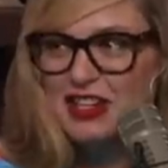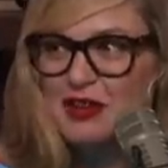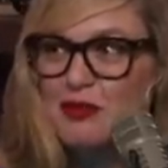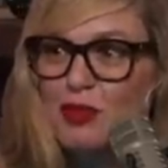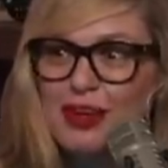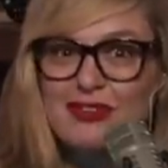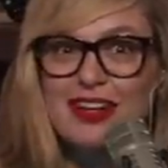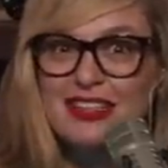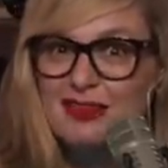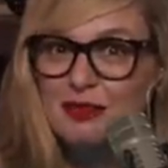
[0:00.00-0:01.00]
You, what if
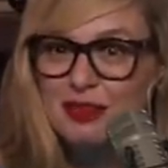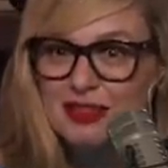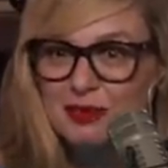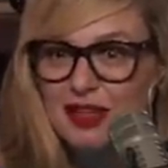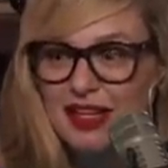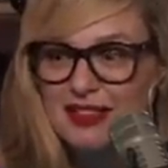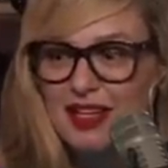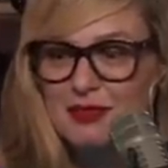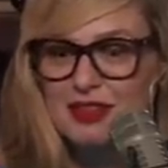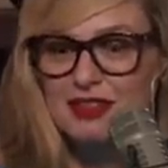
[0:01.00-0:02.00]
I gave the principal a heads
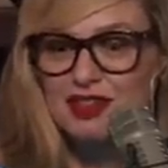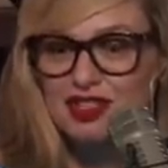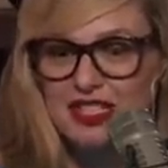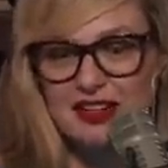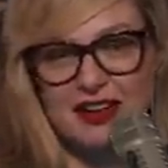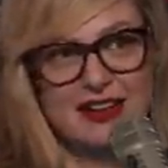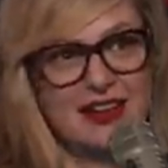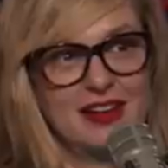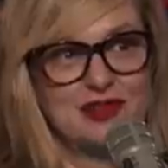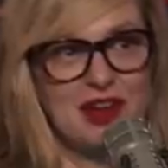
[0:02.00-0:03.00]
up so then she got in
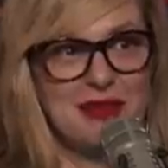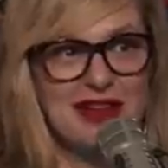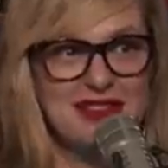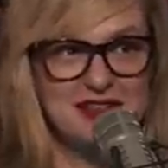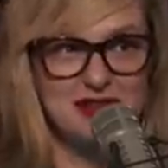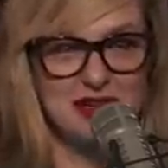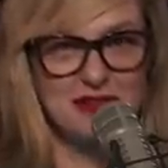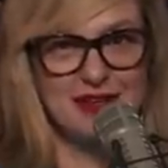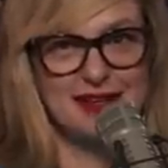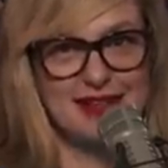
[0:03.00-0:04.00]
on the drama and then you
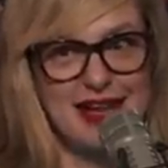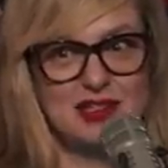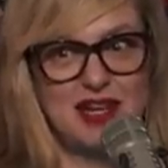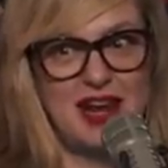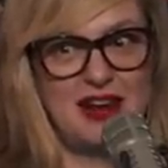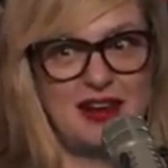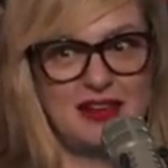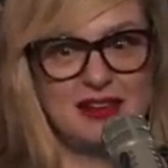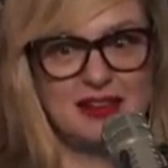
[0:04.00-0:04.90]
could read that chain?